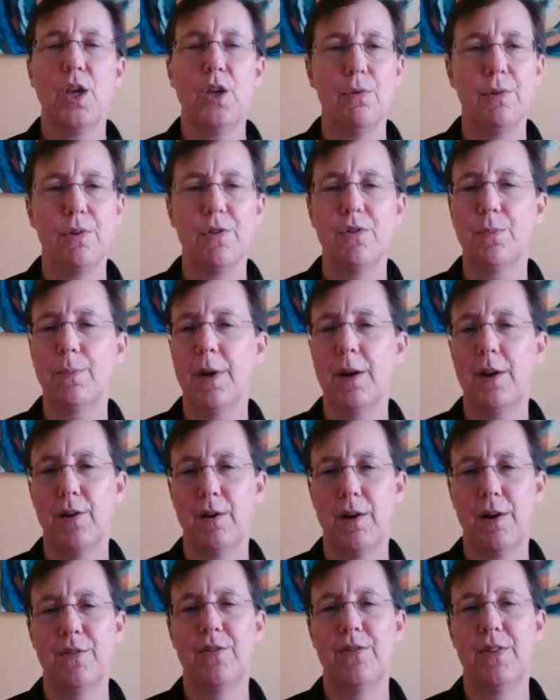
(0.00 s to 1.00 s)
You
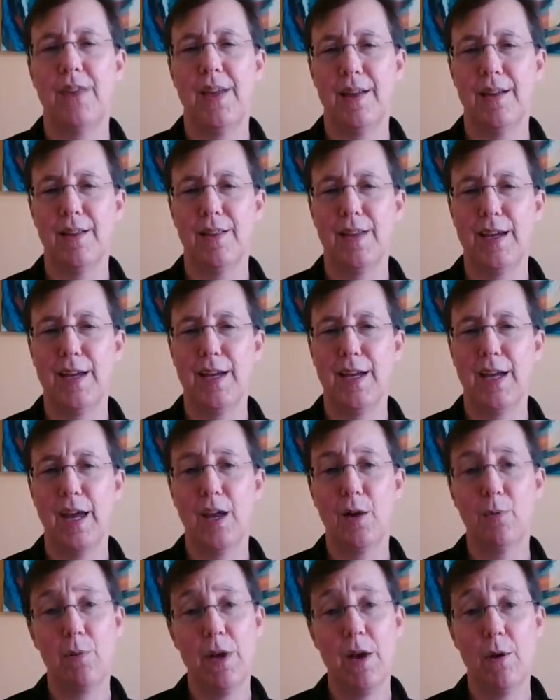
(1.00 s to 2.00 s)
inspire us daily,
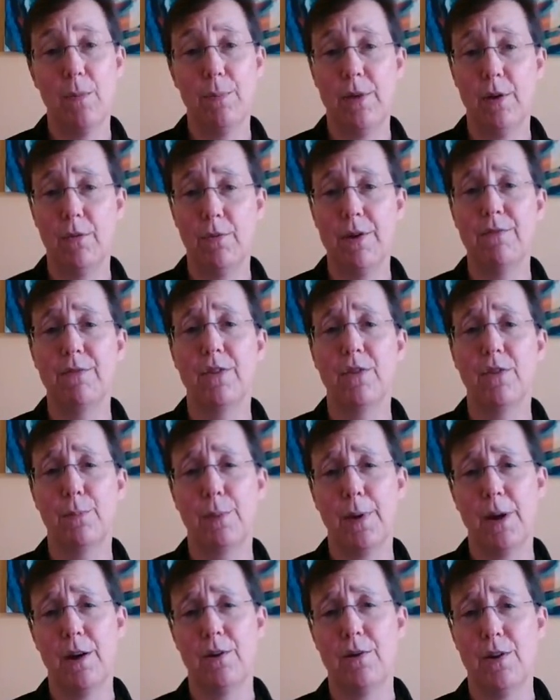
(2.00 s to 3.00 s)
and we hope that we've
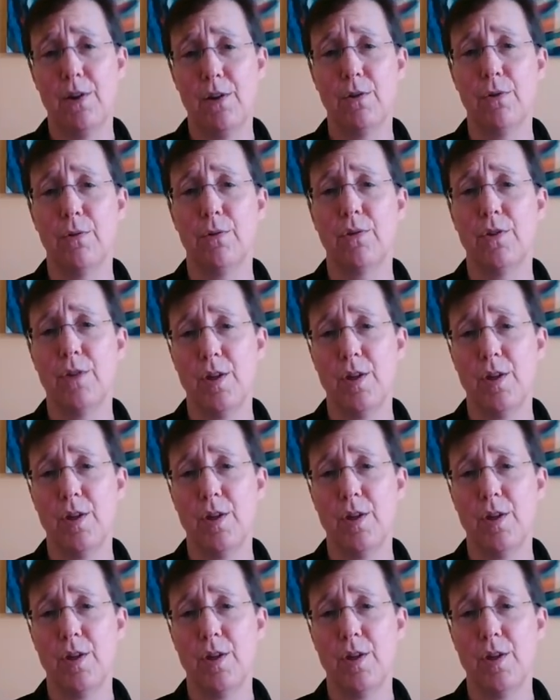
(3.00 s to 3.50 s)
inspired you